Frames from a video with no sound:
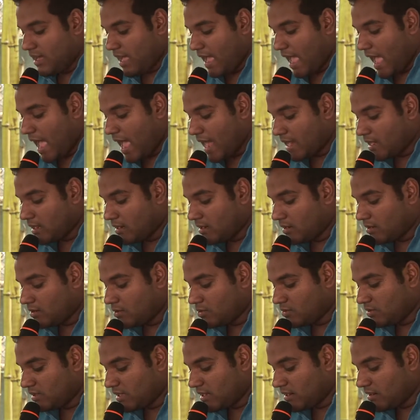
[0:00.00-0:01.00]
and to
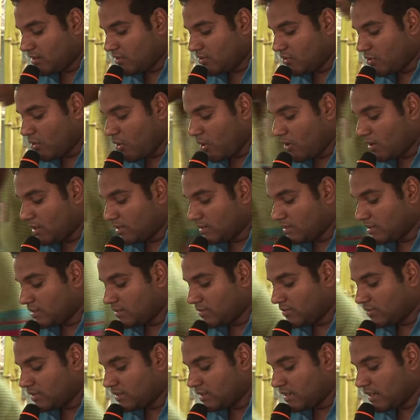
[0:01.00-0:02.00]
then draw lessons
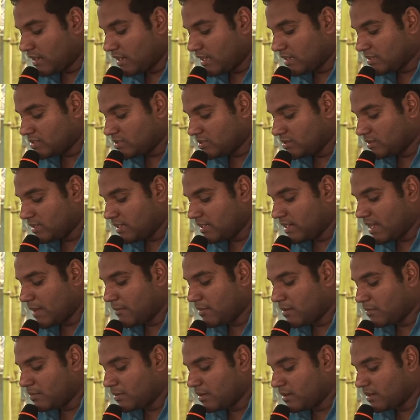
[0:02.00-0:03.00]
for the direction that
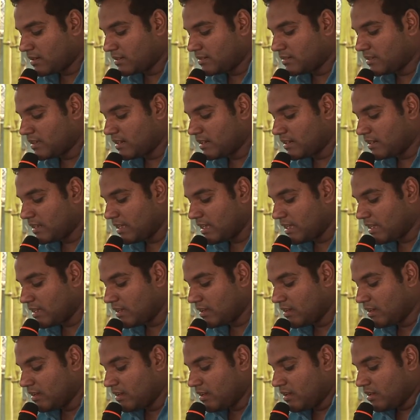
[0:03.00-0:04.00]
Tamil politics can
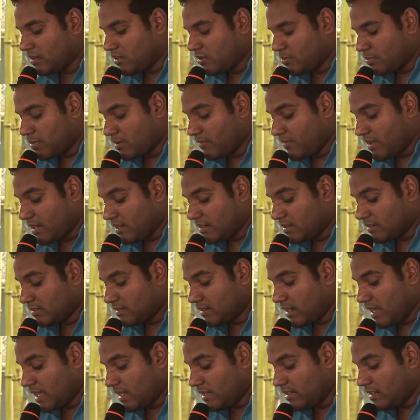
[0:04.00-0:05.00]
take to prevent a
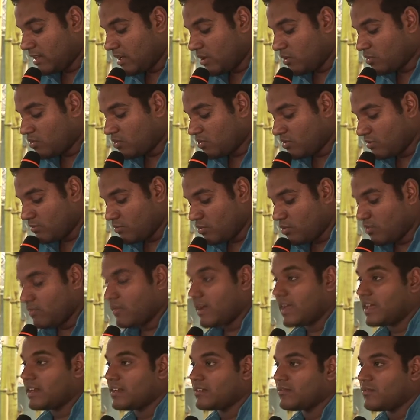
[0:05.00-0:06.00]
slide down to a more
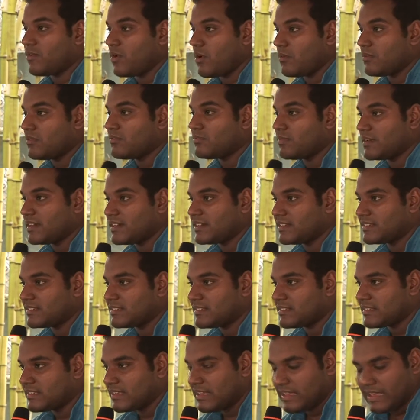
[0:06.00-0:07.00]
violent form of
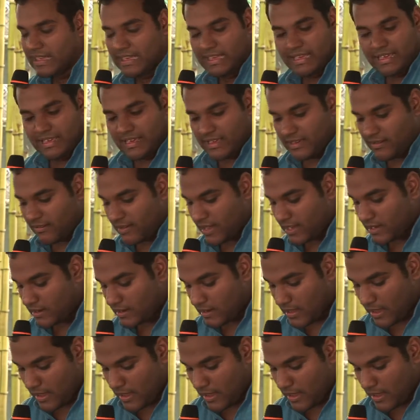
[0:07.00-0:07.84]
politics. Right?